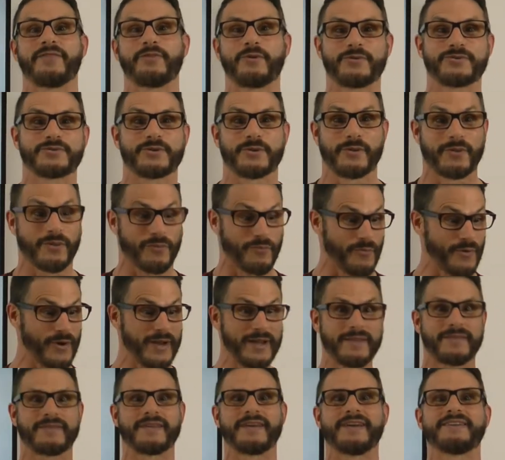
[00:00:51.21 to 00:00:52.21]
And those are
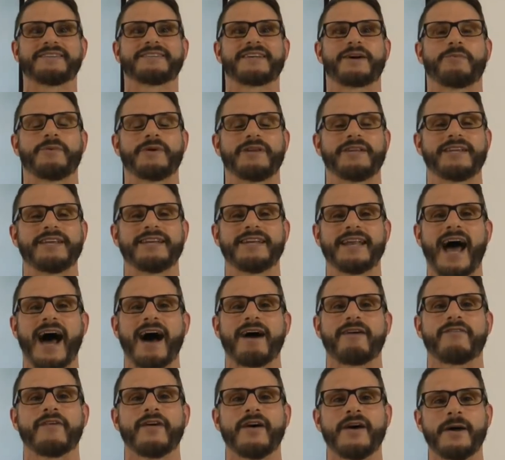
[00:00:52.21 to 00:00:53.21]
three things that we didn't
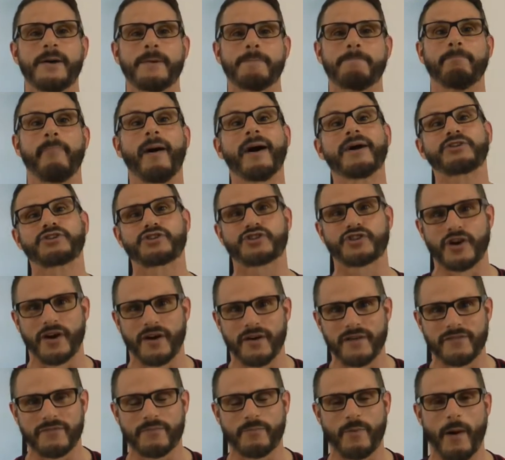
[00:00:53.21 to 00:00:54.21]
have much
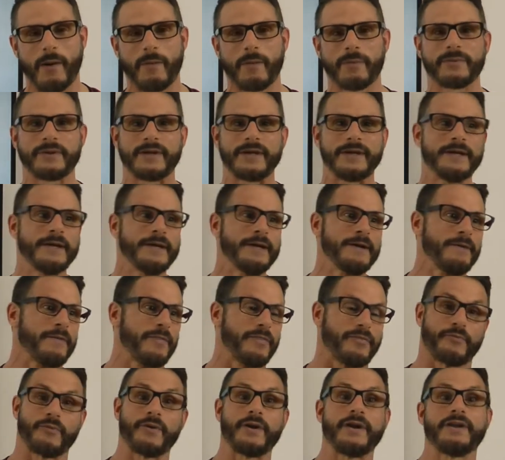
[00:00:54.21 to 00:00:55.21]
of, probably
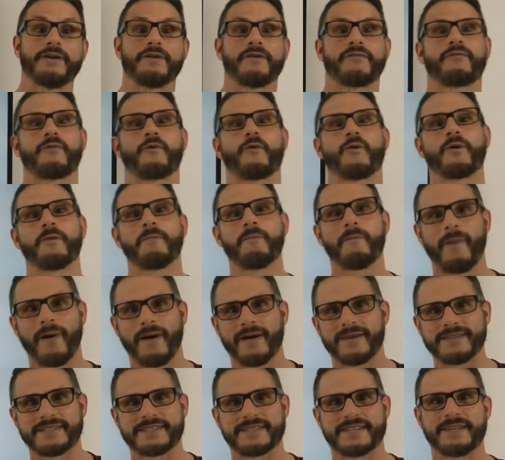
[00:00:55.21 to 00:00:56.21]
3 to 4
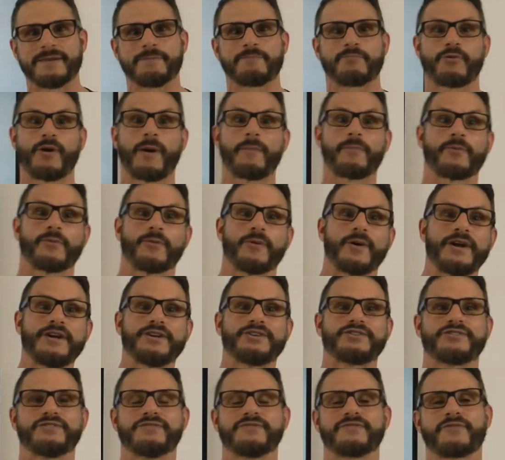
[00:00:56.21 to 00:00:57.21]
months in
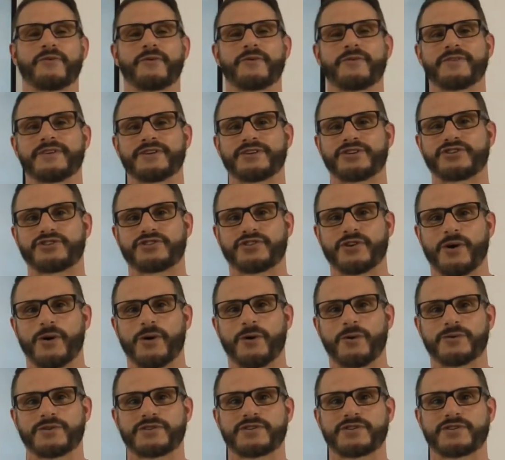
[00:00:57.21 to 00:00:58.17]
preparation for this show.